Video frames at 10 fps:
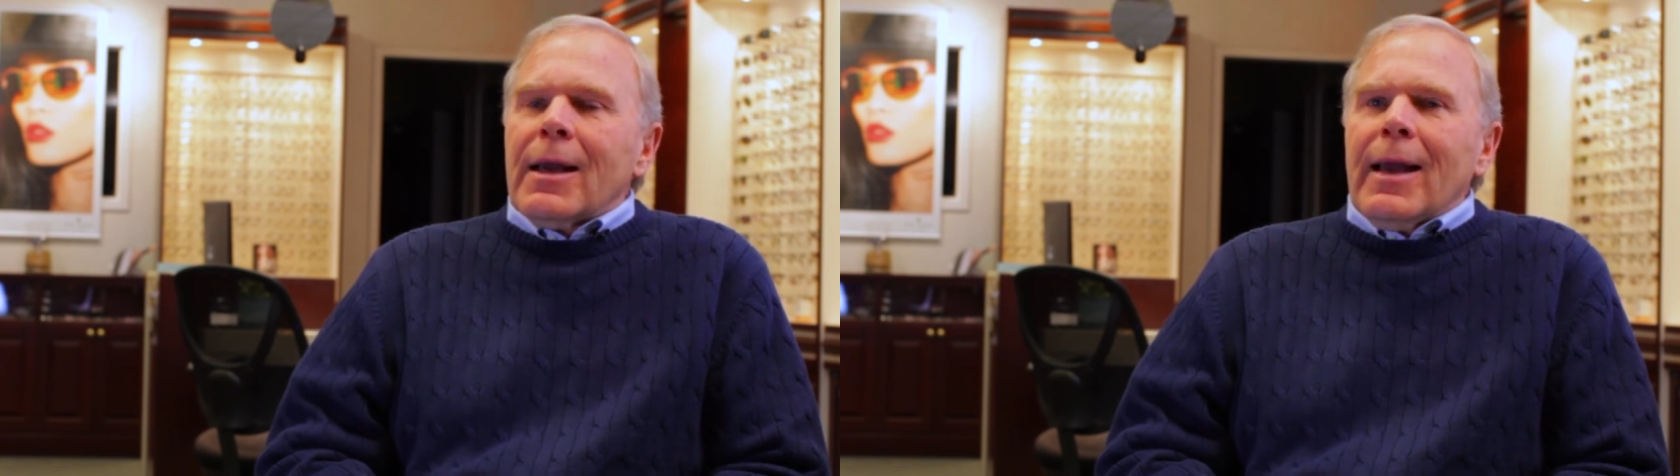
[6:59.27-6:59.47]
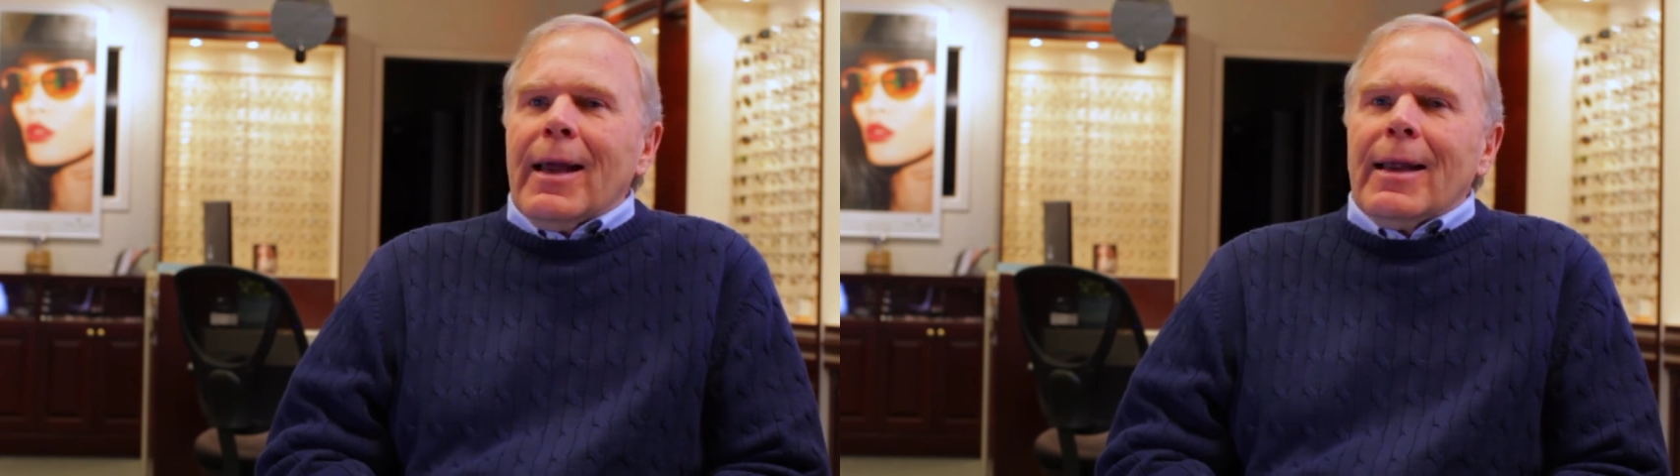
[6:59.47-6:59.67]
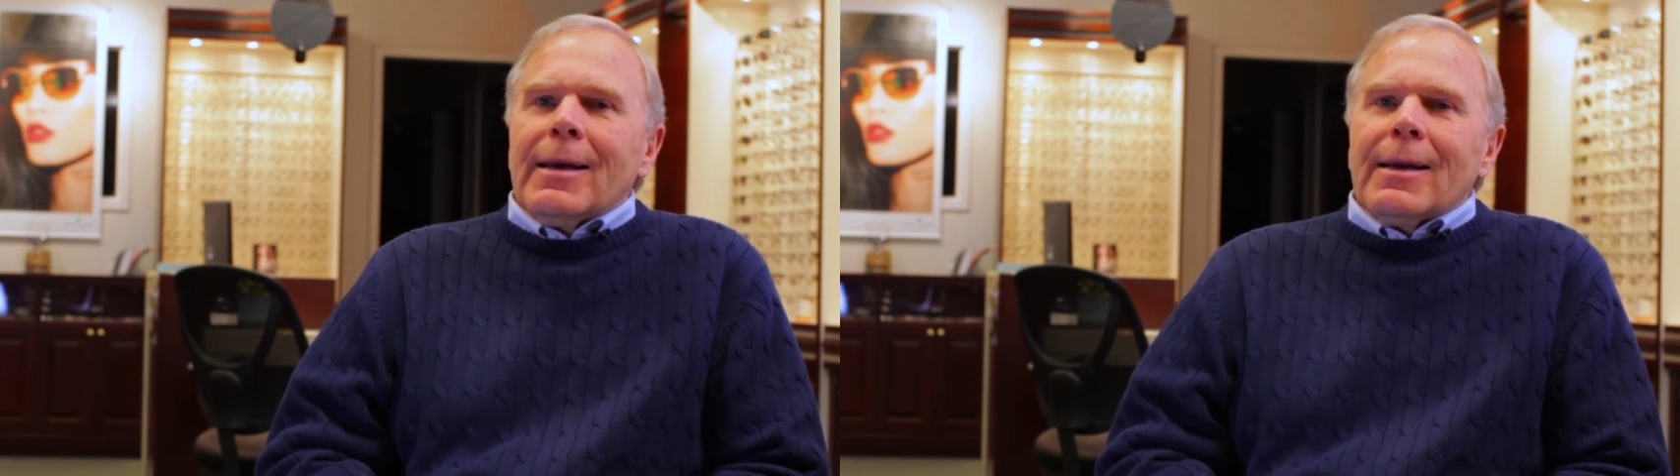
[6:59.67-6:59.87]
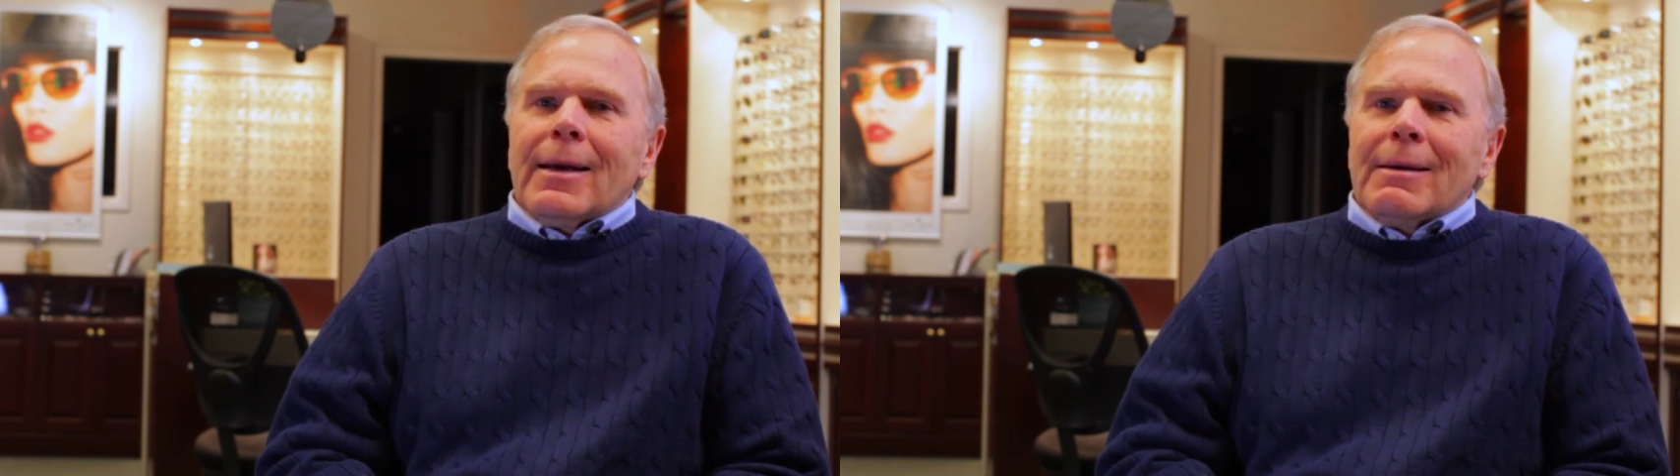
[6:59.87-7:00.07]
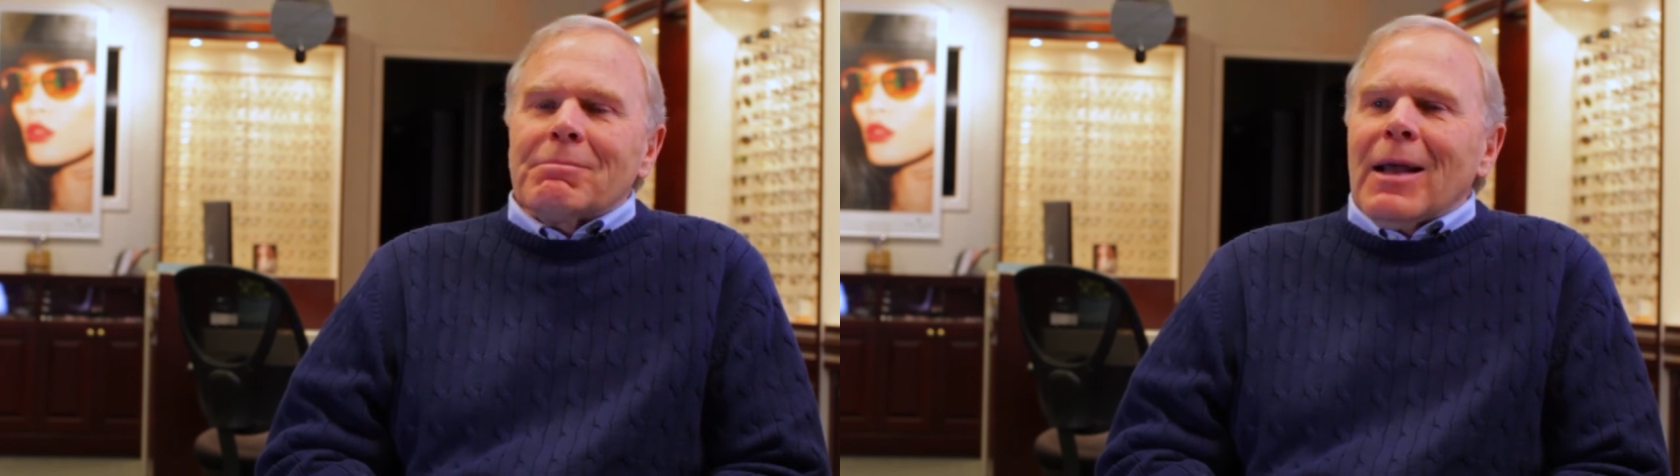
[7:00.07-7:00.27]
and
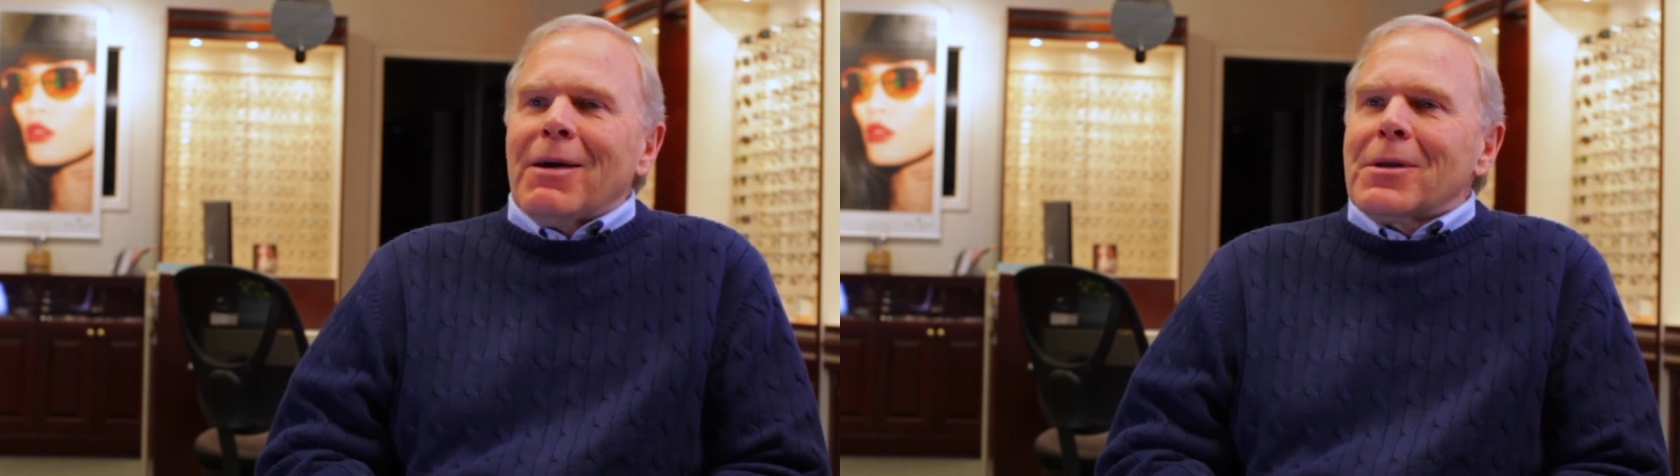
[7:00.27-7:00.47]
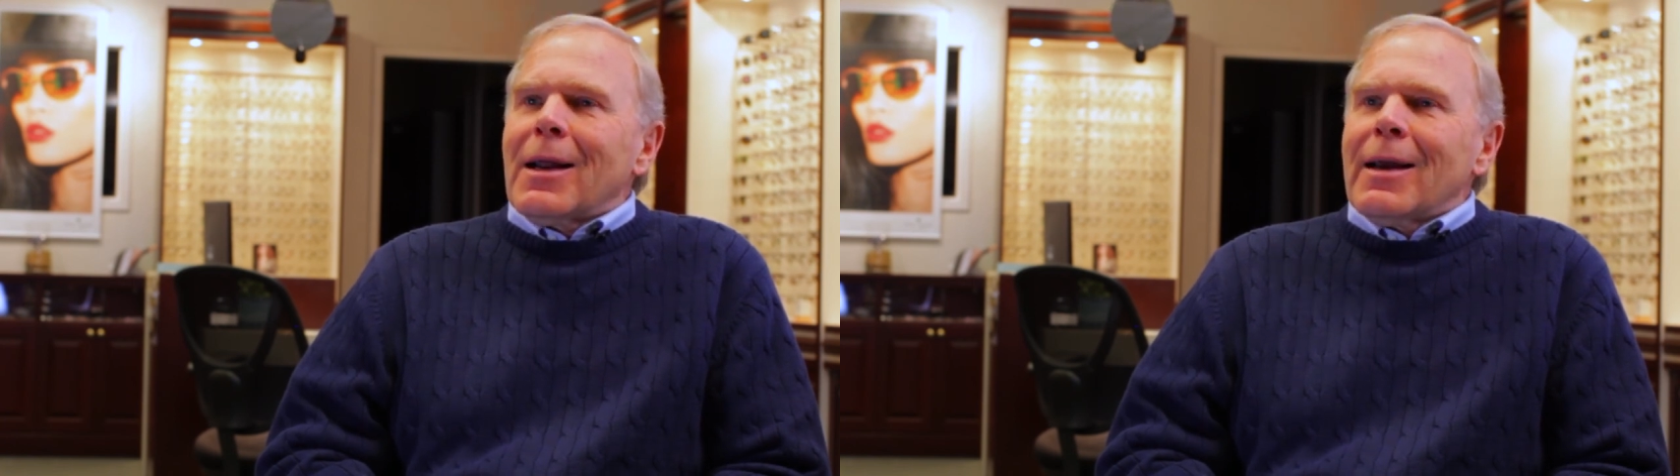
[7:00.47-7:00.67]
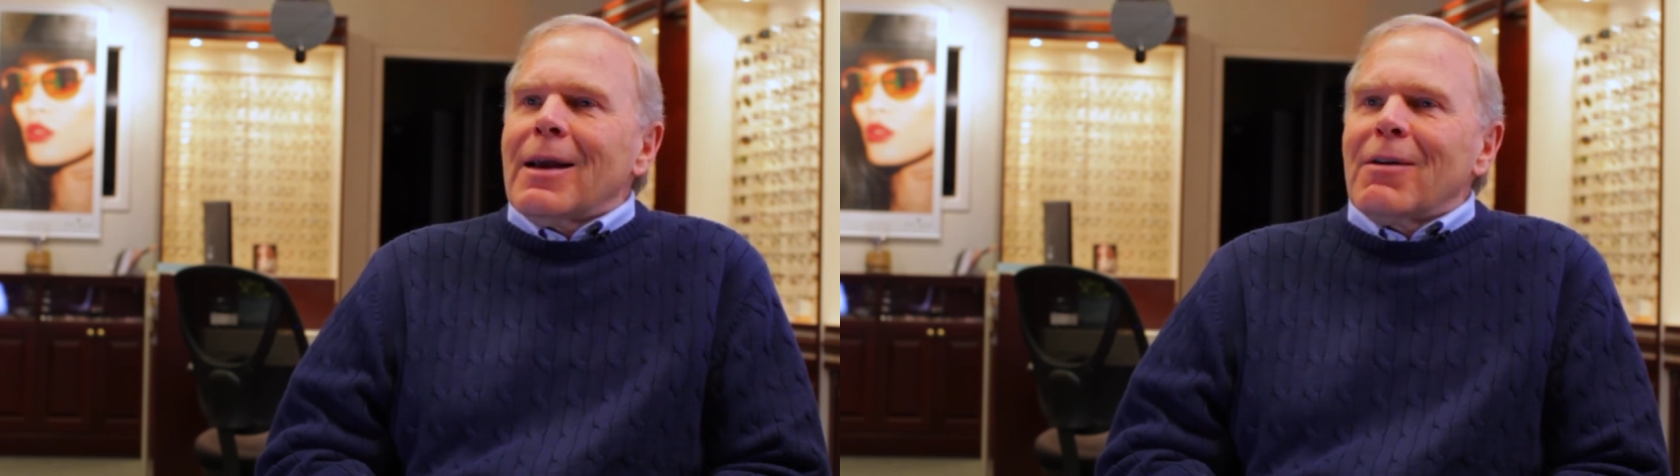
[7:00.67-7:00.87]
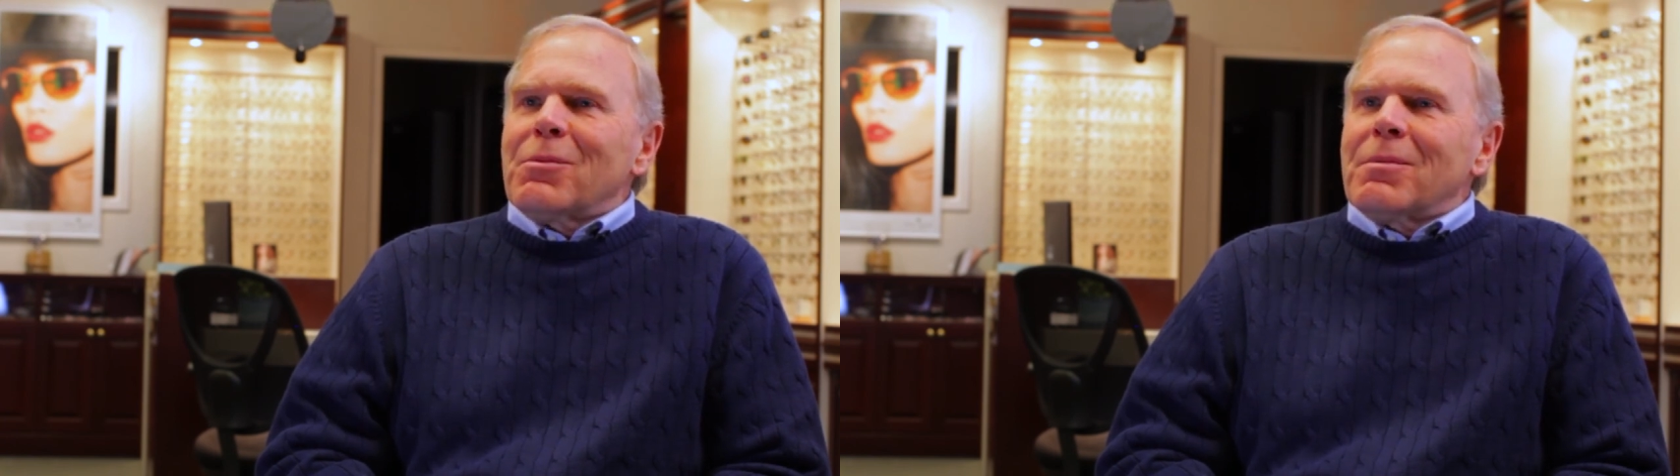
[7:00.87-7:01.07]
now that I have